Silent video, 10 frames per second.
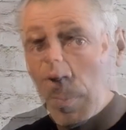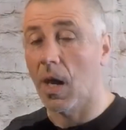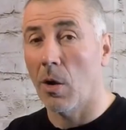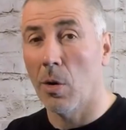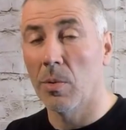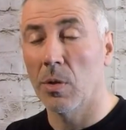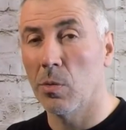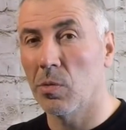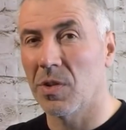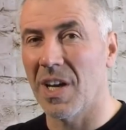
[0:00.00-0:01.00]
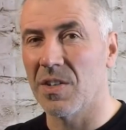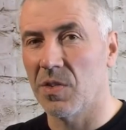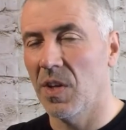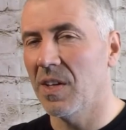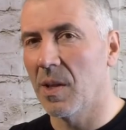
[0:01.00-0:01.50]
I hope that you start
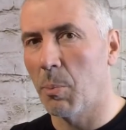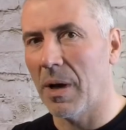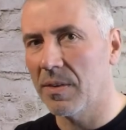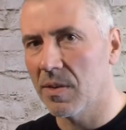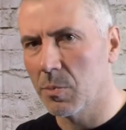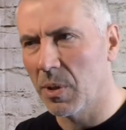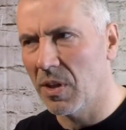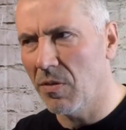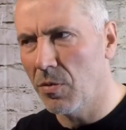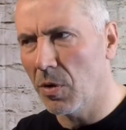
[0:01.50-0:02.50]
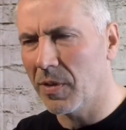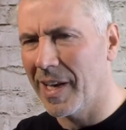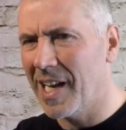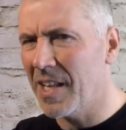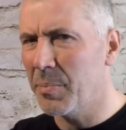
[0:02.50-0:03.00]
seeing the patterns, but if not,
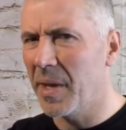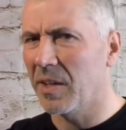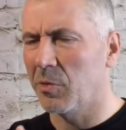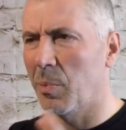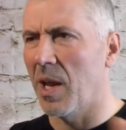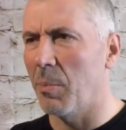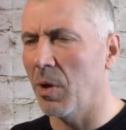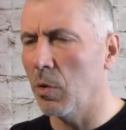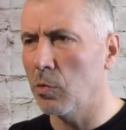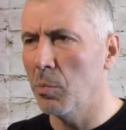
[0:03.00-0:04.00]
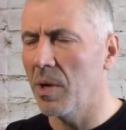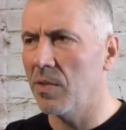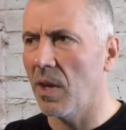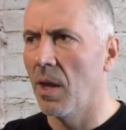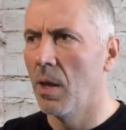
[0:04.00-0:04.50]
let me explain, because you might
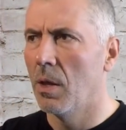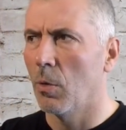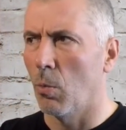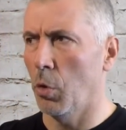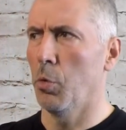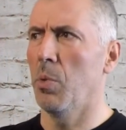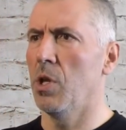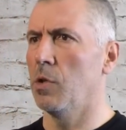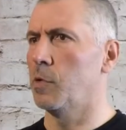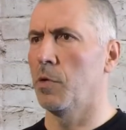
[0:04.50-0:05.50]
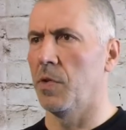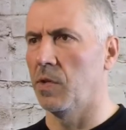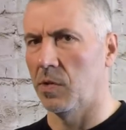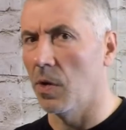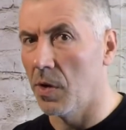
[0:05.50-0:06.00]
say, what do you mean it's not
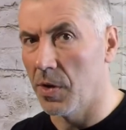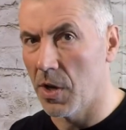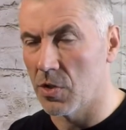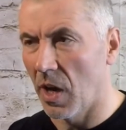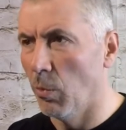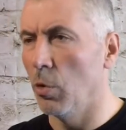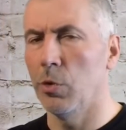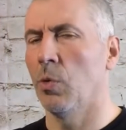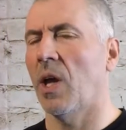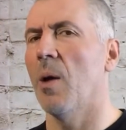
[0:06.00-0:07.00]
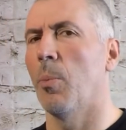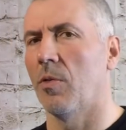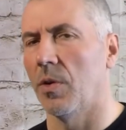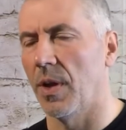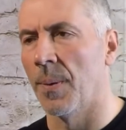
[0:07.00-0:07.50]
necessary in Asia? I want to camp
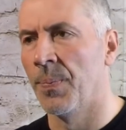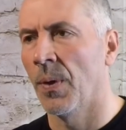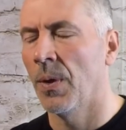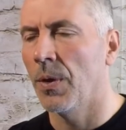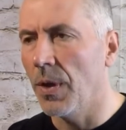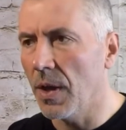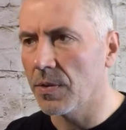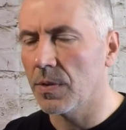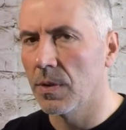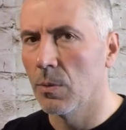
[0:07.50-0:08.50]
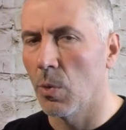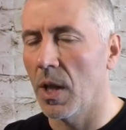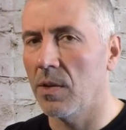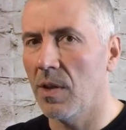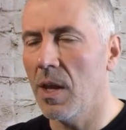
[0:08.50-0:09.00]
over there. Yes, when
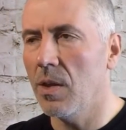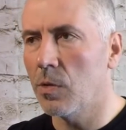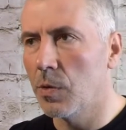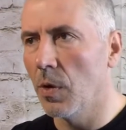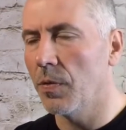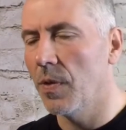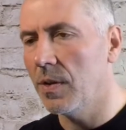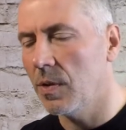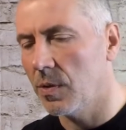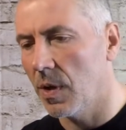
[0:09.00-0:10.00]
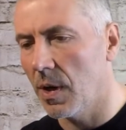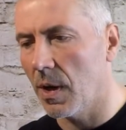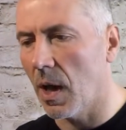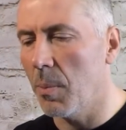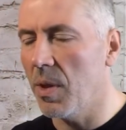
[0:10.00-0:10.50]
I say it's not
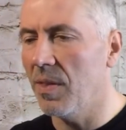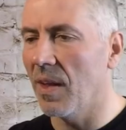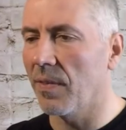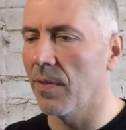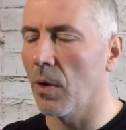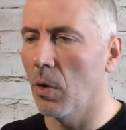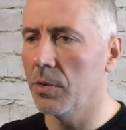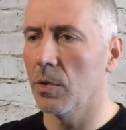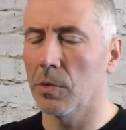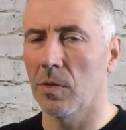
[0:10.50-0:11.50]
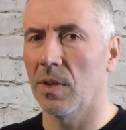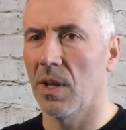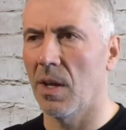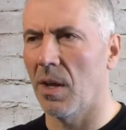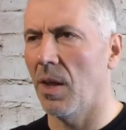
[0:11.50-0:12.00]
necessary, I mean that the hotels over
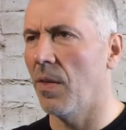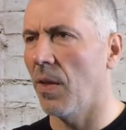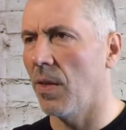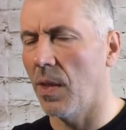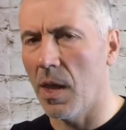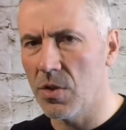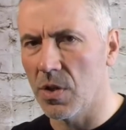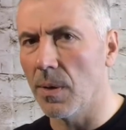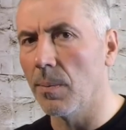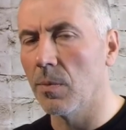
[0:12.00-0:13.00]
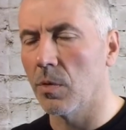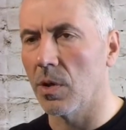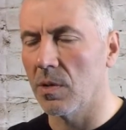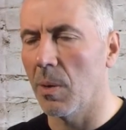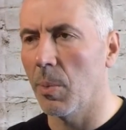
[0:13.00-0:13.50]
there in Asia, for
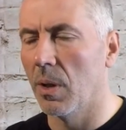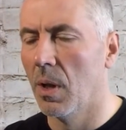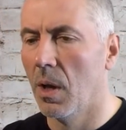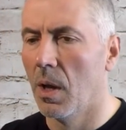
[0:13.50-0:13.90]
example,